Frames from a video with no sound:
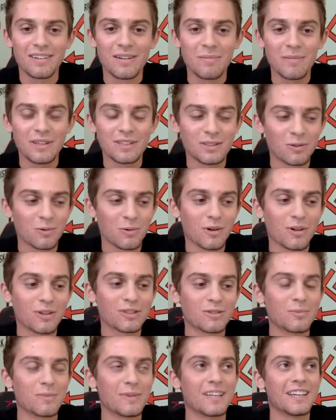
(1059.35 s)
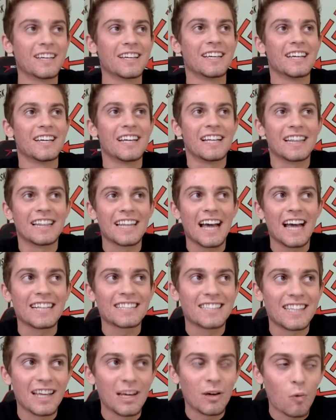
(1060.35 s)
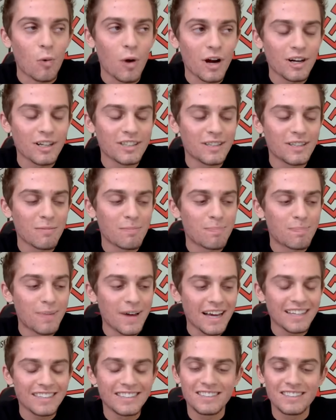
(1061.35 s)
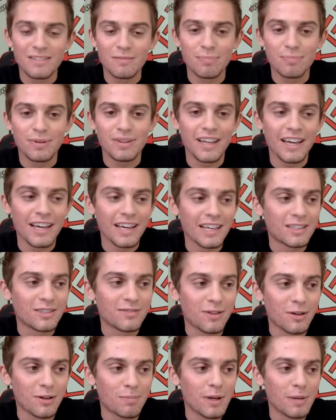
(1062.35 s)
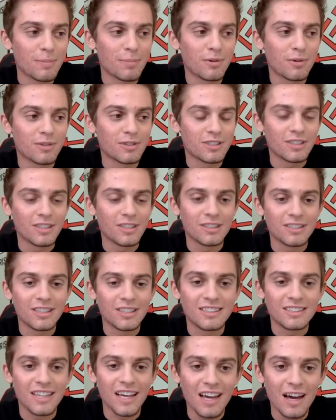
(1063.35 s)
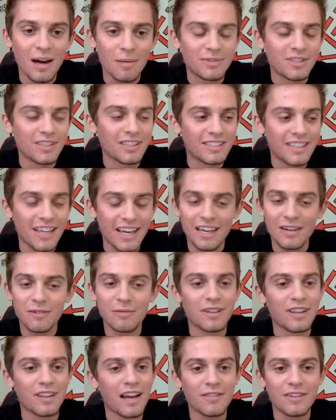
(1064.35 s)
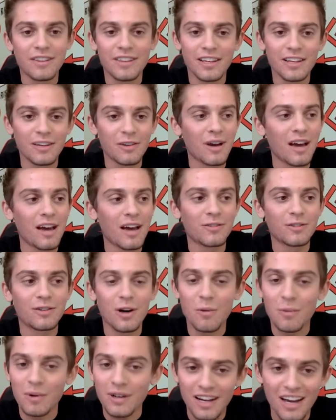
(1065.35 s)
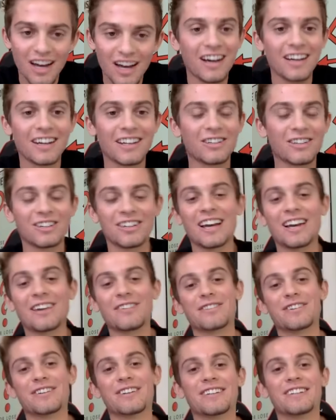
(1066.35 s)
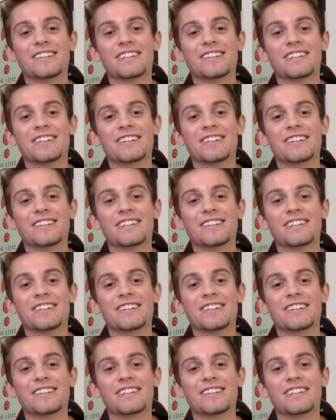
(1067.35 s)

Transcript: That means the world to me. Last thing, where is the best place for people to to stay up to date with everything you have going on in your life?